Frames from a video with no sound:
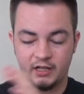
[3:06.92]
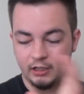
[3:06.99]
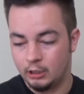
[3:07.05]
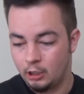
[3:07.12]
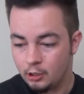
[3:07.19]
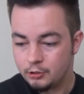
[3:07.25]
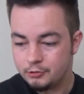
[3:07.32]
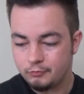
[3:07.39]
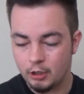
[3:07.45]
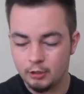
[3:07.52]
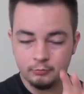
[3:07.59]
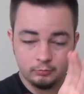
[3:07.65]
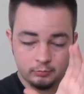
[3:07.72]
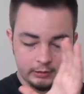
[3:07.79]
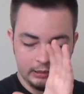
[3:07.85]
had a
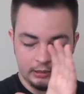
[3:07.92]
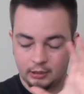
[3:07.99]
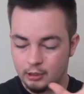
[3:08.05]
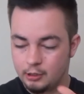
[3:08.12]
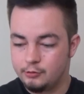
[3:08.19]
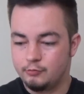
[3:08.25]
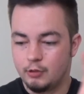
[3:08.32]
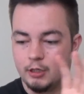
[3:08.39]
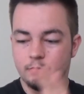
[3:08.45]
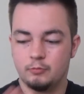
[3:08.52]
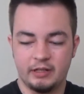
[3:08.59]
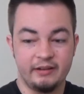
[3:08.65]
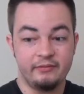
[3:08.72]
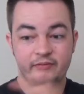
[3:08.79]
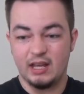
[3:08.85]
good run,
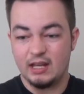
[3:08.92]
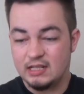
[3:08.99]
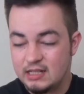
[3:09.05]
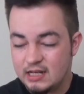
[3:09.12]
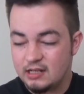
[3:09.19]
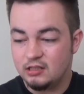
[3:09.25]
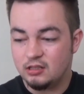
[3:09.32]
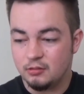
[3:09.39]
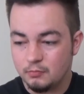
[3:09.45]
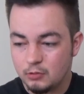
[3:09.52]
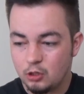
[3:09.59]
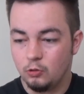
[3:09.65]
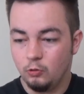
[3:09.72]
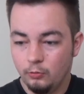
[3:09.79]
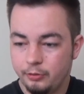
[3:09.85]
we invented some
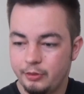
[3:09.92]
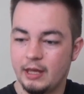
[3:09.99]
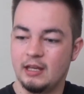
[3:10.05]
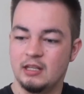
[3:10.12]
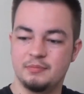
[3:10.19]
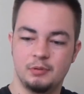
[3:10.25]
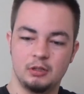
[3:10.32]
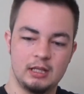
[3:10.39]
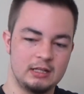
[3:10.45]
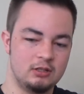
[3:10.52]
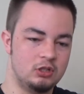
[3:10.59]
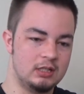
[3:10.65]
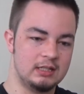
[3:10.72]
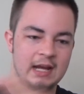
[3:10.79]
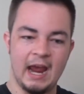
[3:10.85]
cool things, but
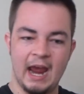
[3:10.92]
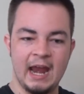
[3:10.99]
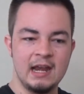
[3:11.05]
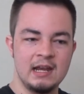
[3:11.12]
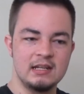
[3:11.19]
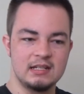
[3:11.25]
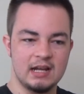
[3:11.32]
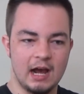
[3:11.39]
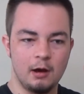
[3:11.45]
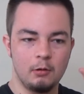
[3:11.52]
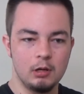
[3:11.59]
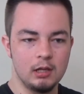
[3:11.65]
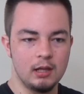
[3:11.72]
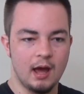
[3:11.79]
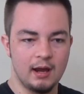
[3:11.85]
let's just end
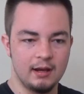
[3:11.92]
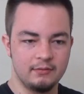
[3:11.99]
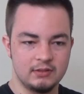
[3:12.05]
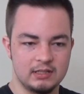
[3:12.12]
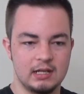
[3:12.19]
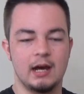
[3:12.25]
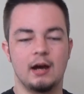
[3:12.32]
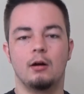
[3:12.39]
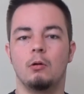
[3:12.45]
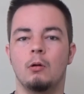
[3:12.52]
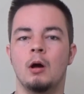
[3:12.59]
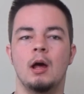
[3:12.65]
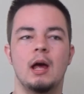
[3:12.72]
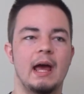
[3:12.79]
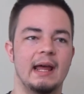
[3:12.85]
our lives now
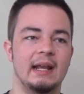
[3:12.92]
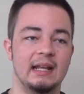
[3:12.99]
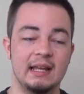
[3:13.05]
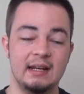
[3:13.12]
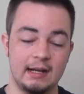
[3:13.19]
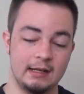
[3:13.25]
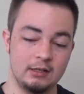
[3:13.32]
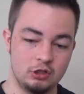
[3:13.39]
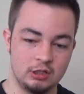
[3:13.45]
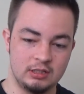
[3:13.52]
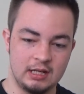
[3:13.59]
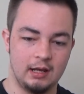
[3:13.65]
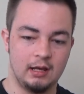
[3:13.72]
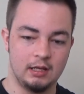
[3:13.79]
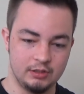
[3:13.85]
and let nature
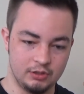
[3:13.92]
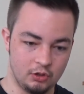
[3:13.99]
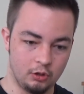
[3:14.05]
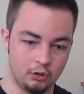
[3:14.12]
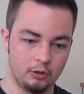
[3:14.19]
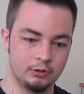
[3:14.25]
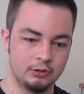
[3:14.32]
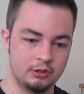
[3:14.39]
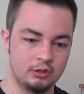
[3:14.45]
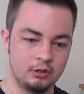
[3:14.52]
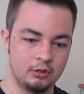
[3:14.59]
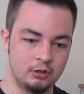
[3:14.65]
take its course.